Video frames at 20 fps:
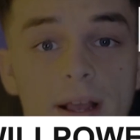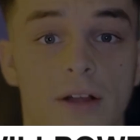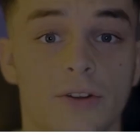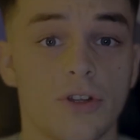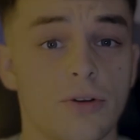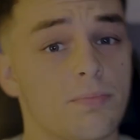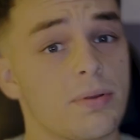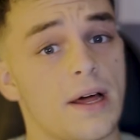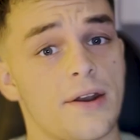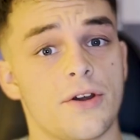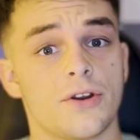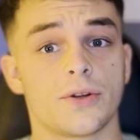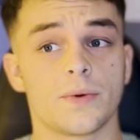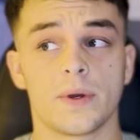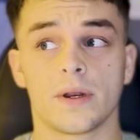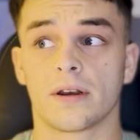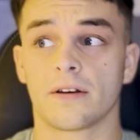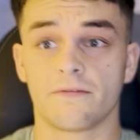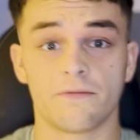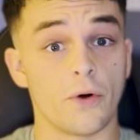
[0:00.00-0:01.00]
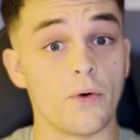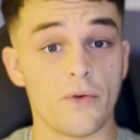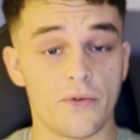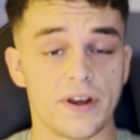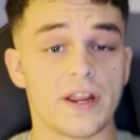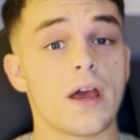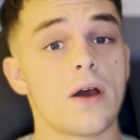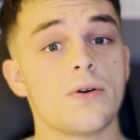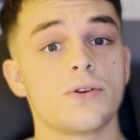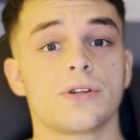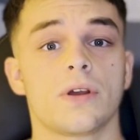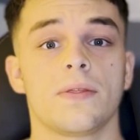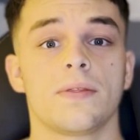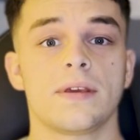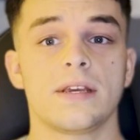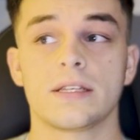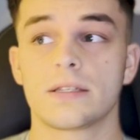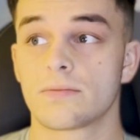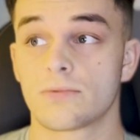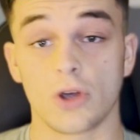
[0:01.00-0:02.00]
I do plan on doing full videos on
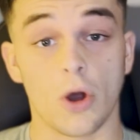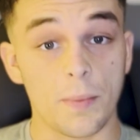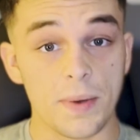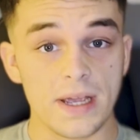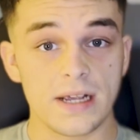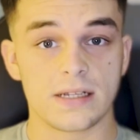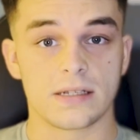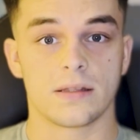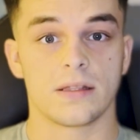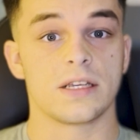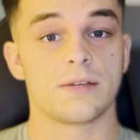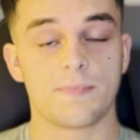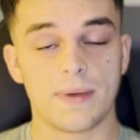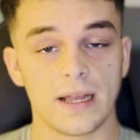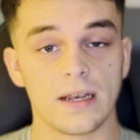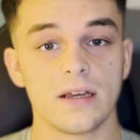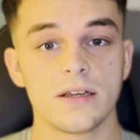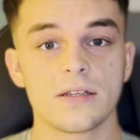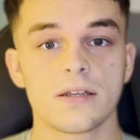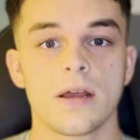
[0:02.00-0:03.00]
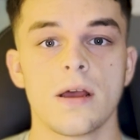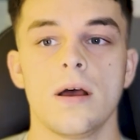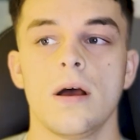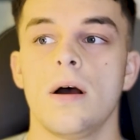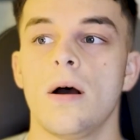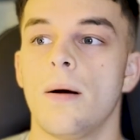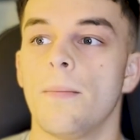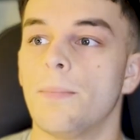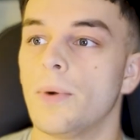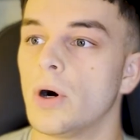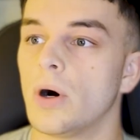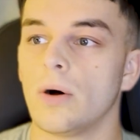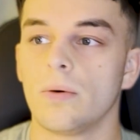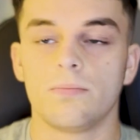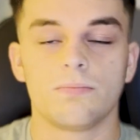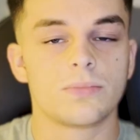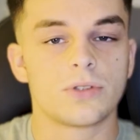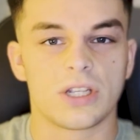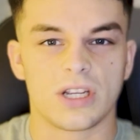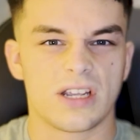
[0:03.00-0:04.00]
these topics and these pillars, but
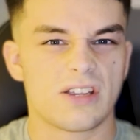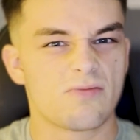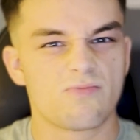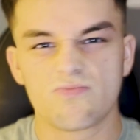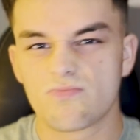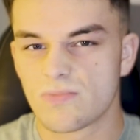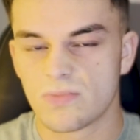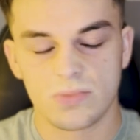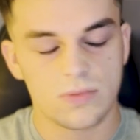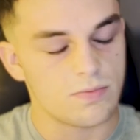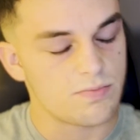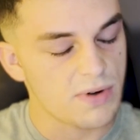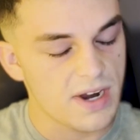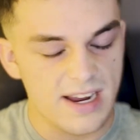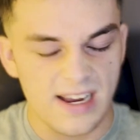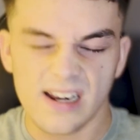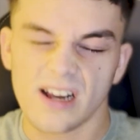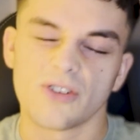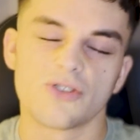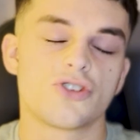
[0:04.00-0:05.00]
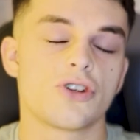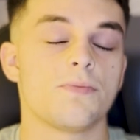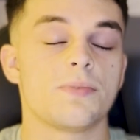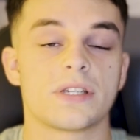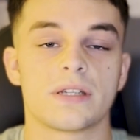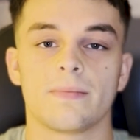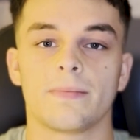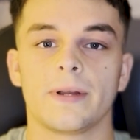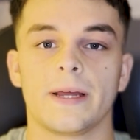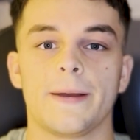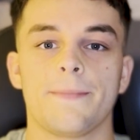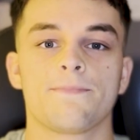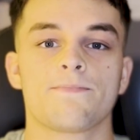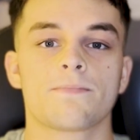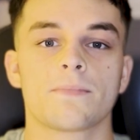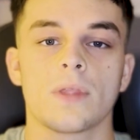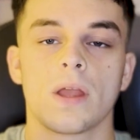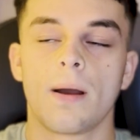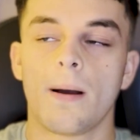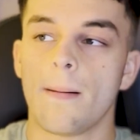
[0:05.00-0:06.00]
to break it down super simply,
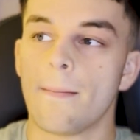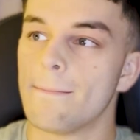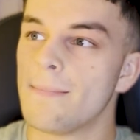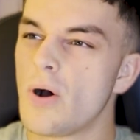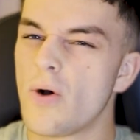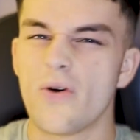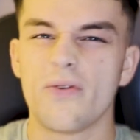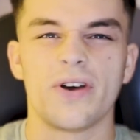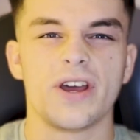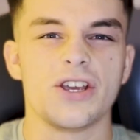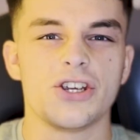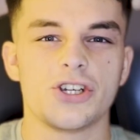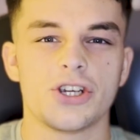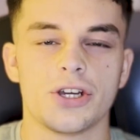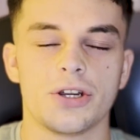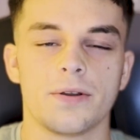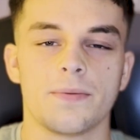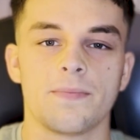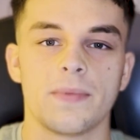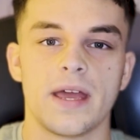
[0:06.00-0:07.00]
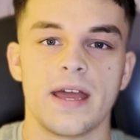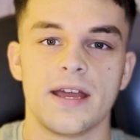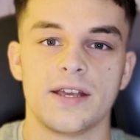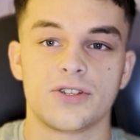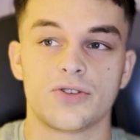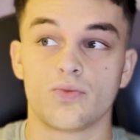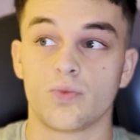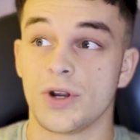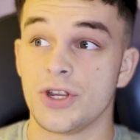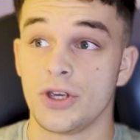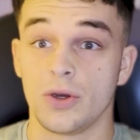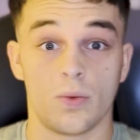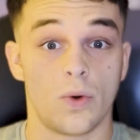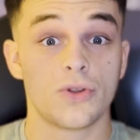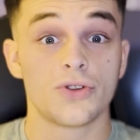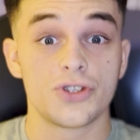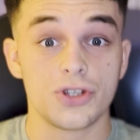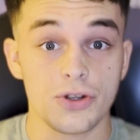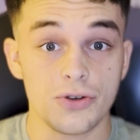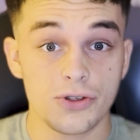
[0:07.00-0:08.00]
motivation is when you
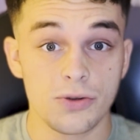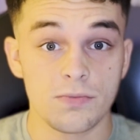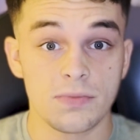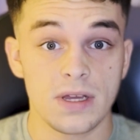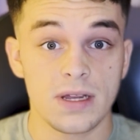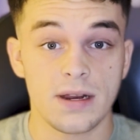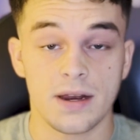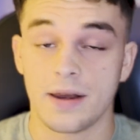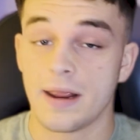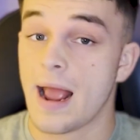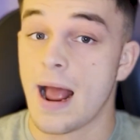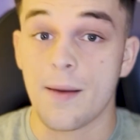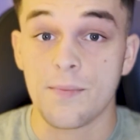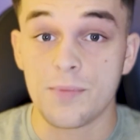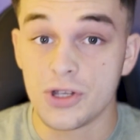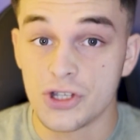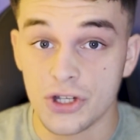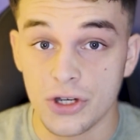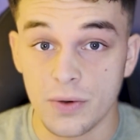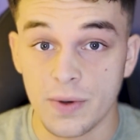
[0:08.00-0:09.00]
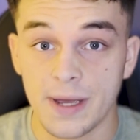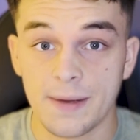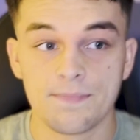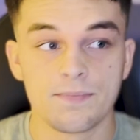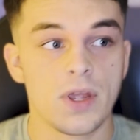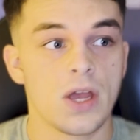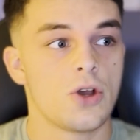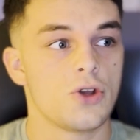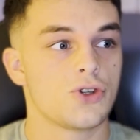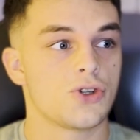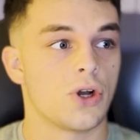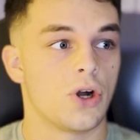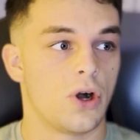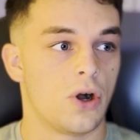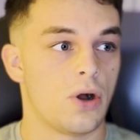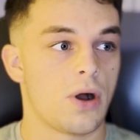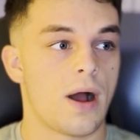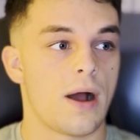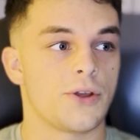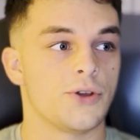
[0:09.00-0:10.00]
want to do something and you're happy to do it.
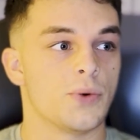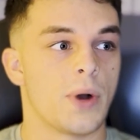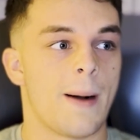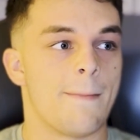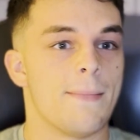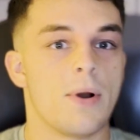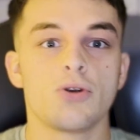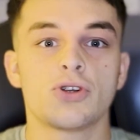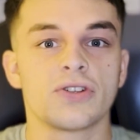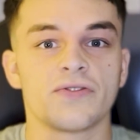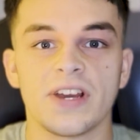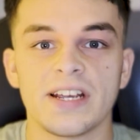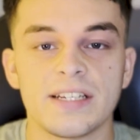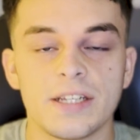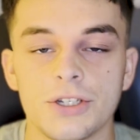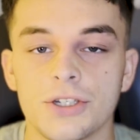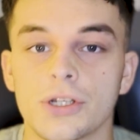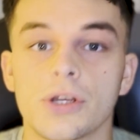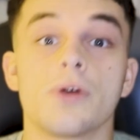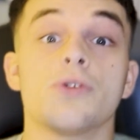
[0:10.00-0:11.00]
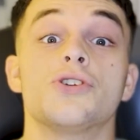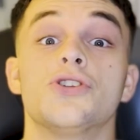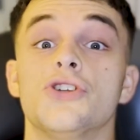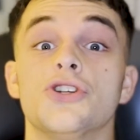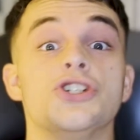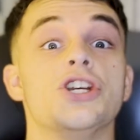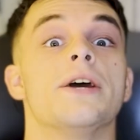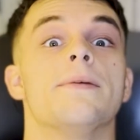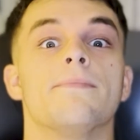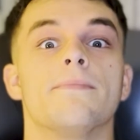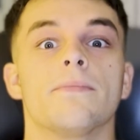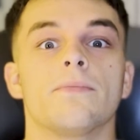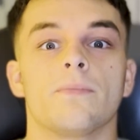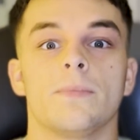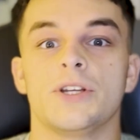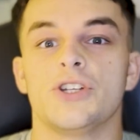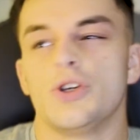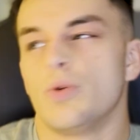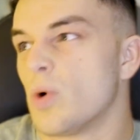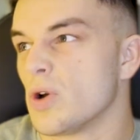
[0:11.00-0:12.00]
So you are motivated to go to the gym. It
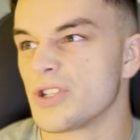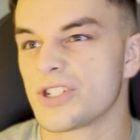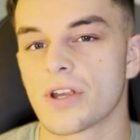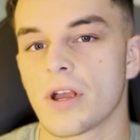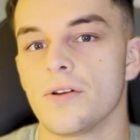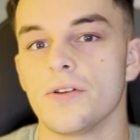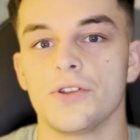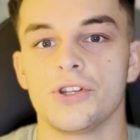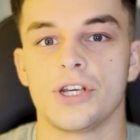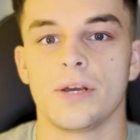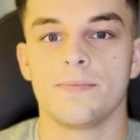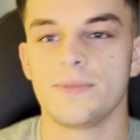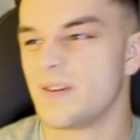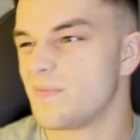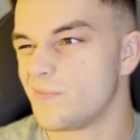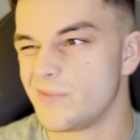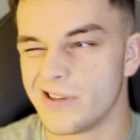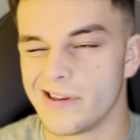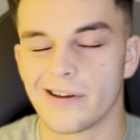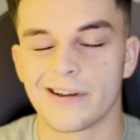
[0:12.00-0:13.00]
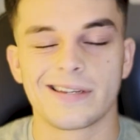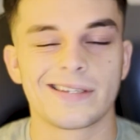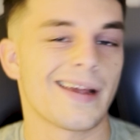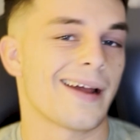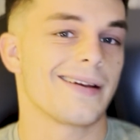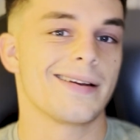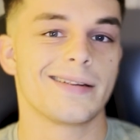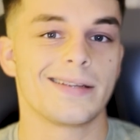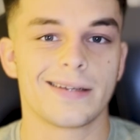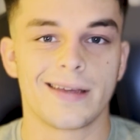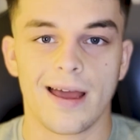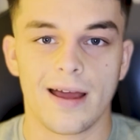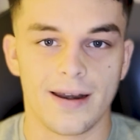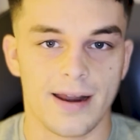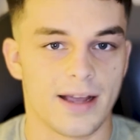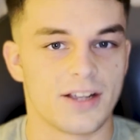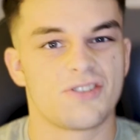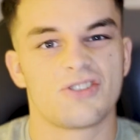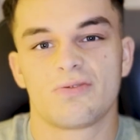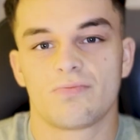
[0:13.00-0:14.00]
means you want to go to the gym. You're excited to get a
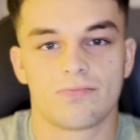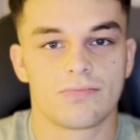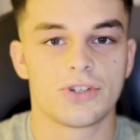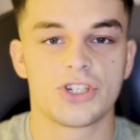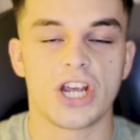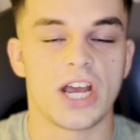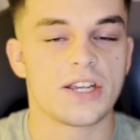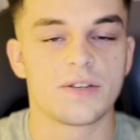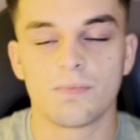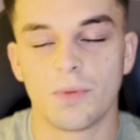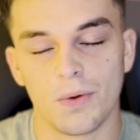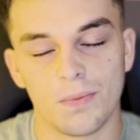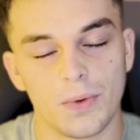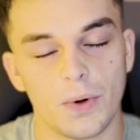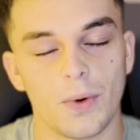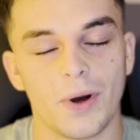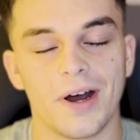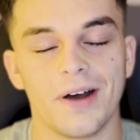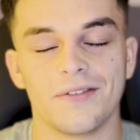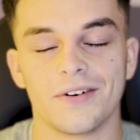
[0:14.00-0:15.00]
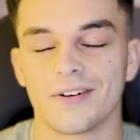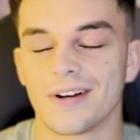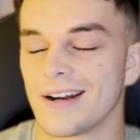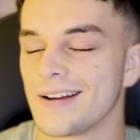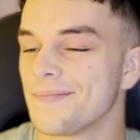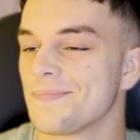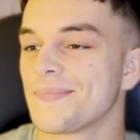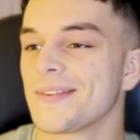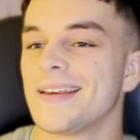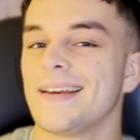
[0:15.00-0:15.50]
nice chest pump or whatever, right?